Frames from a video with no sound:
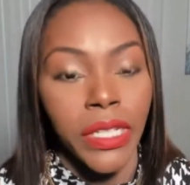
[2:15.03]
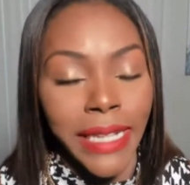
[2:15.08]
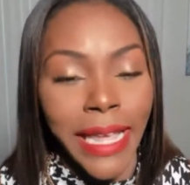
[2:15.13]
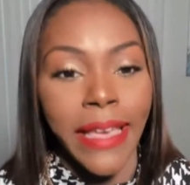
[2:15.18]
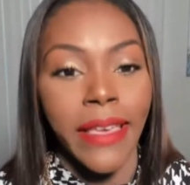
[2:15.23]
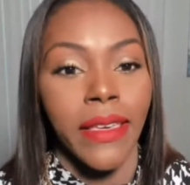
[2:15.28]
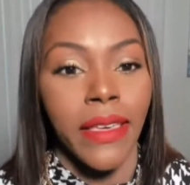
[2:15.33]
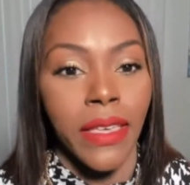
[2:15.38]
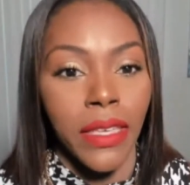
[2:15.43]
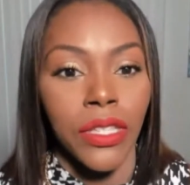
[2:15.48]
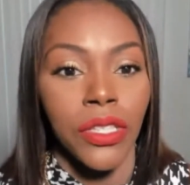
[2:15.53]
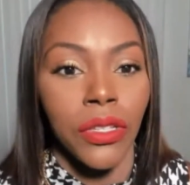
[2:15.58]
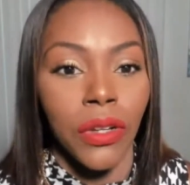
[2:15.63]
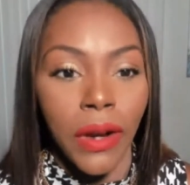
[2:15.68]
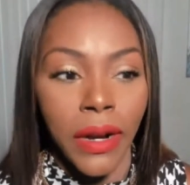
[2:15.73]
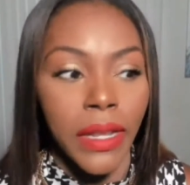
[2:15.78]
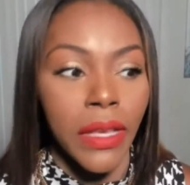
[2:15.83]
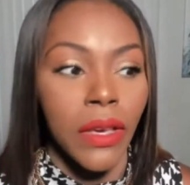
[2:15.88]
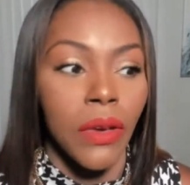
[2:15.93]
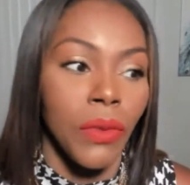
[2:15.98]
Like, get
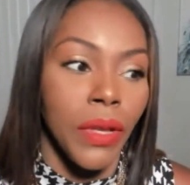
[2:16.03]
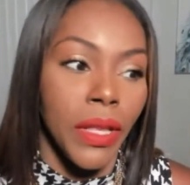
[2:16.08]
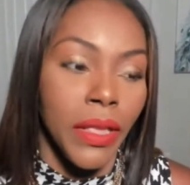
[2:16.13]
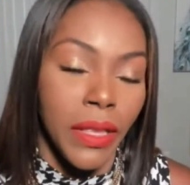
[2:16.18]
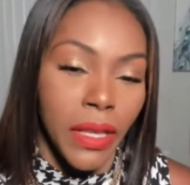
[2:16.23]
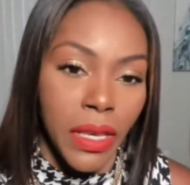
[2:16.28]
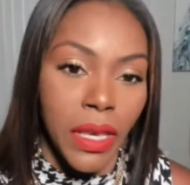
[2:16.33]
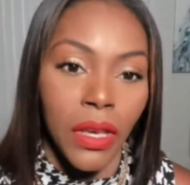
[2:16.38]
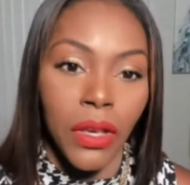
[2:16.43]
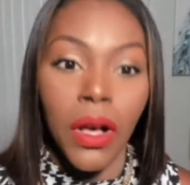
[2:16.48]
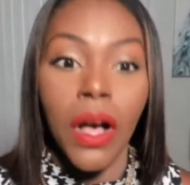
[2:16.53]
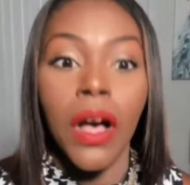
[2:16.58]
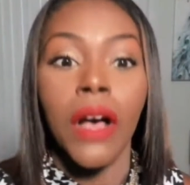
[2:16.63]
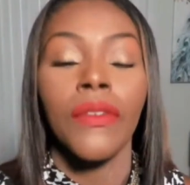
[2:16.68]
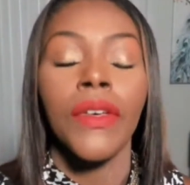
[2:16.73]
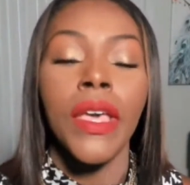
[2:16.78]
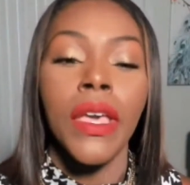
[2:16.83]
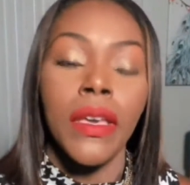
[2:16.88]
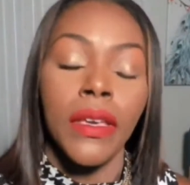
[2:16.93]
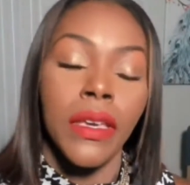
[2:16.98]
started with the Kikoff,
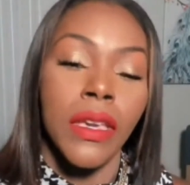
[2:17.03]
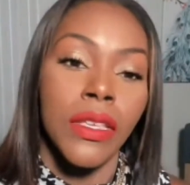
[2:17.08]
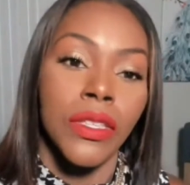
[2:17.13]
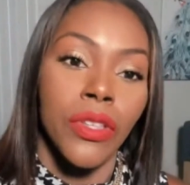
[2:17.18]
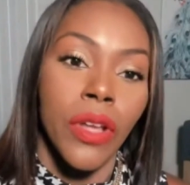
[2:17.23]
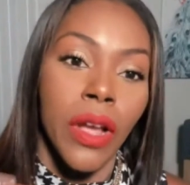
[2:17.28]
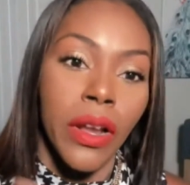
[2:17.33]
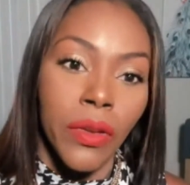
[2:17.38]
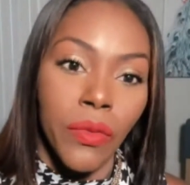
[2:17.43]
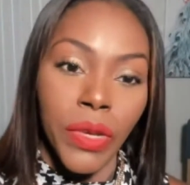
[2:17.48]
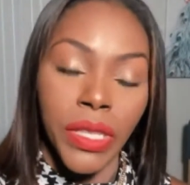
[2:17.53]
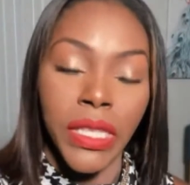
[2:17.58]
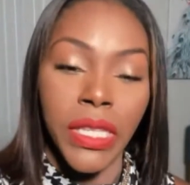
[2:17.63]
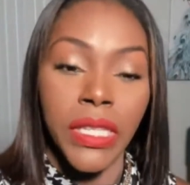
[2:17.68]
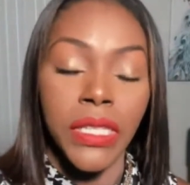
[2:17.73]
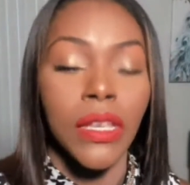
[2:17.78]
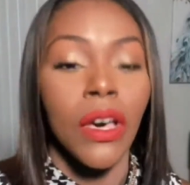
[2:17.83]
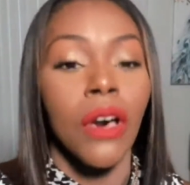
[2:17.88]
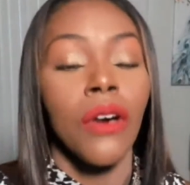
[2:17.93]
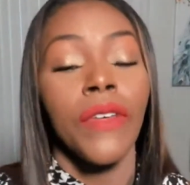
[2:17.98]
get started with the
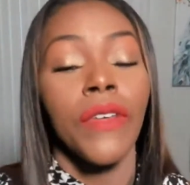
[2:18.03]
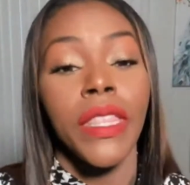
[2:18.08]
Self.